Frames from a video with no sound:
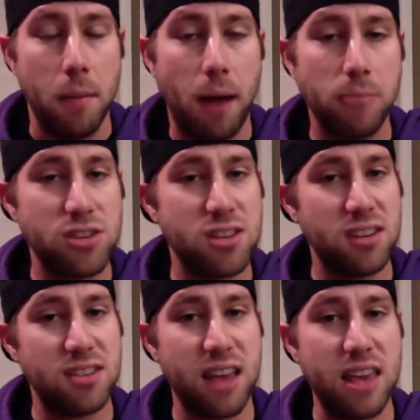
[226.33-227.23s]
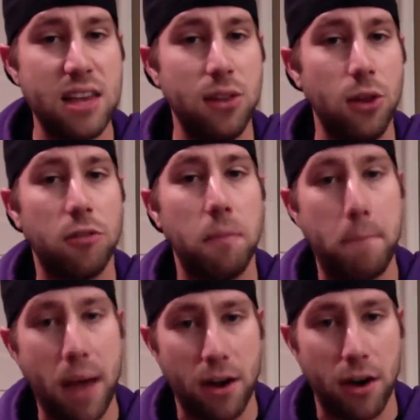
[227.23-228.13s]
I'm just going to say he looked
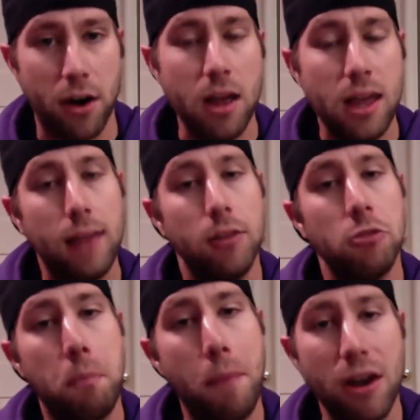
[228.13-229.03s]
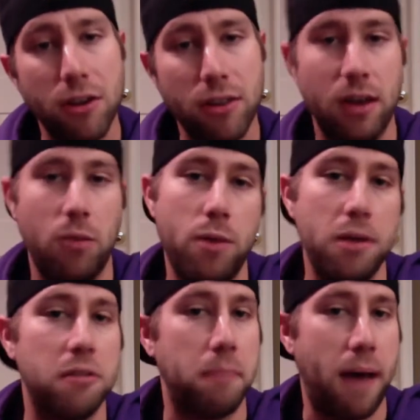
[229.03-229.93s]
better. He looked better than in
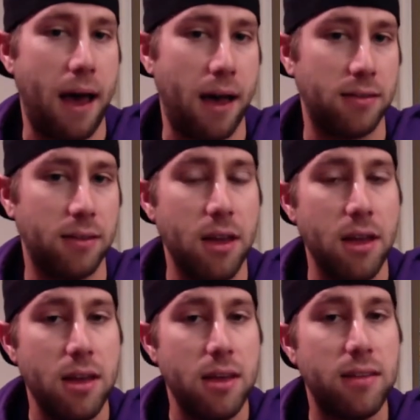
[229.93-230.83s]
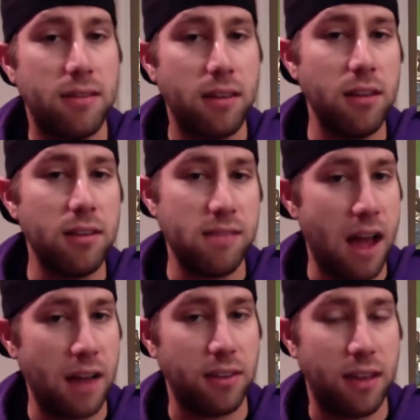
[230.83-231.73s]
weeks past. He still is
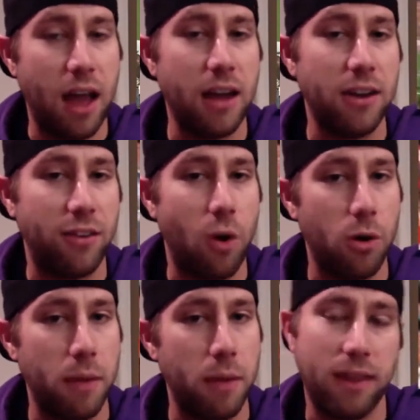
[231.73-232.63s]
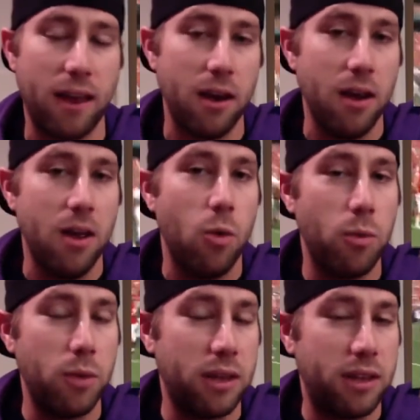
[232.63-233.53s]
not the kind of quarterback that
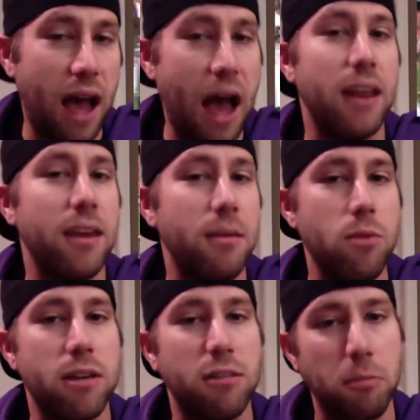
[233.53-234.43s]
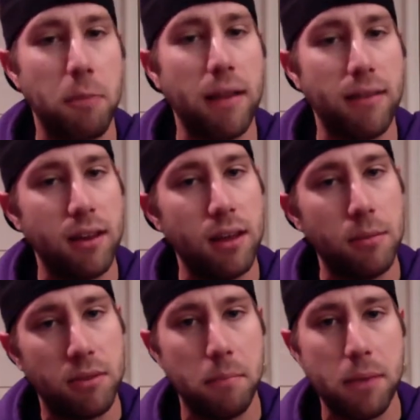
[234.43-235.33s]
when we got him, we expected
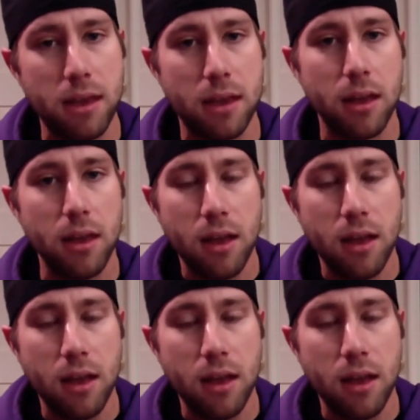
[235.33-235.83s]
him to be.